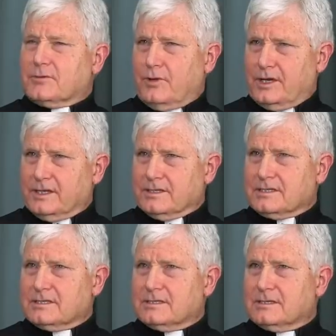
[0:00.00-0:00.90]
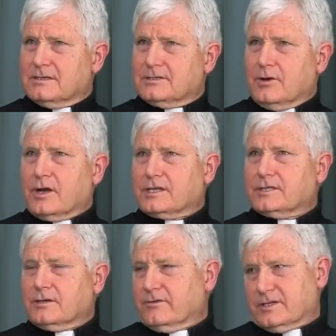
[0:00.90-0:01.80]
Aquinas taught at
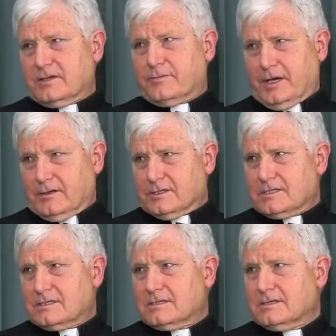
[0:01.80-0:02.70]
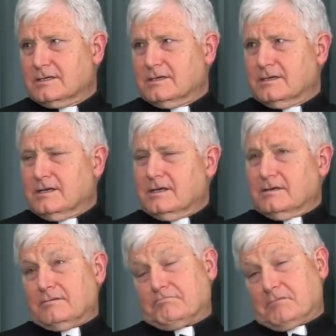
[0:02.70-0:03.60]
the University of Paris,
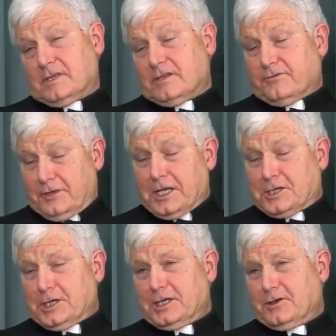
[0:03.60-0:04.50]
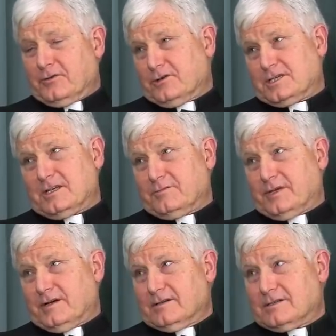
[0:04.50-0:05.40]
the fledgling University of
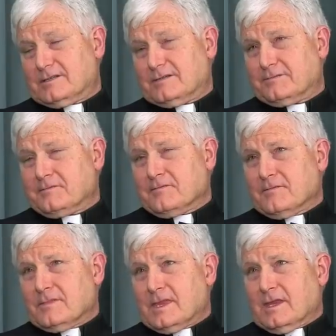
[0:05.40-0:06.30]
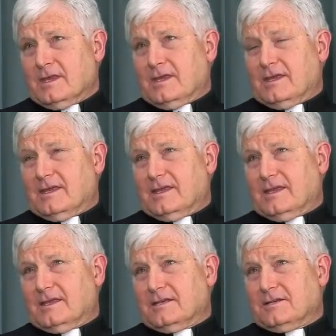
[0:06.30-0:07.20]
Paris,
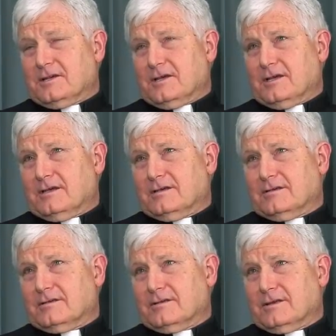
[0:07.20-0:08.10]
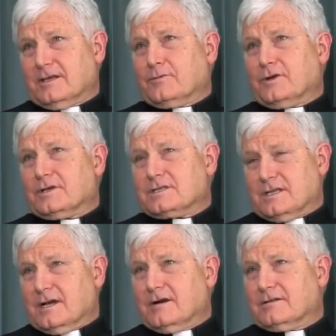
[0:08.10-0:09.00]
and it was
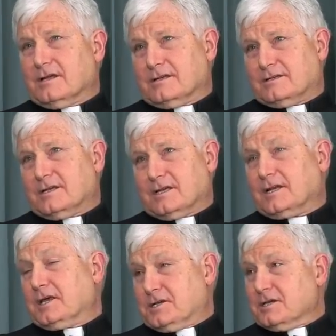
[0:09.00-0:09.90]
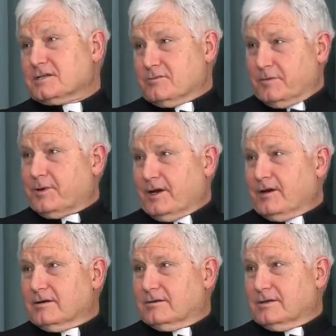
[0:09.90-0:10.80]
there that Ignatius
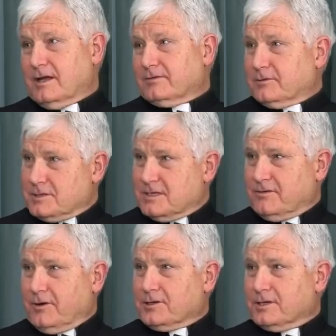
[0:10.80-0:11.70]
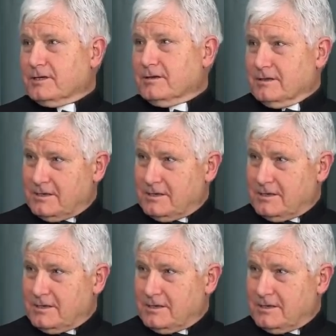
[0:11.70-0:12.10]
repaired after his conversion.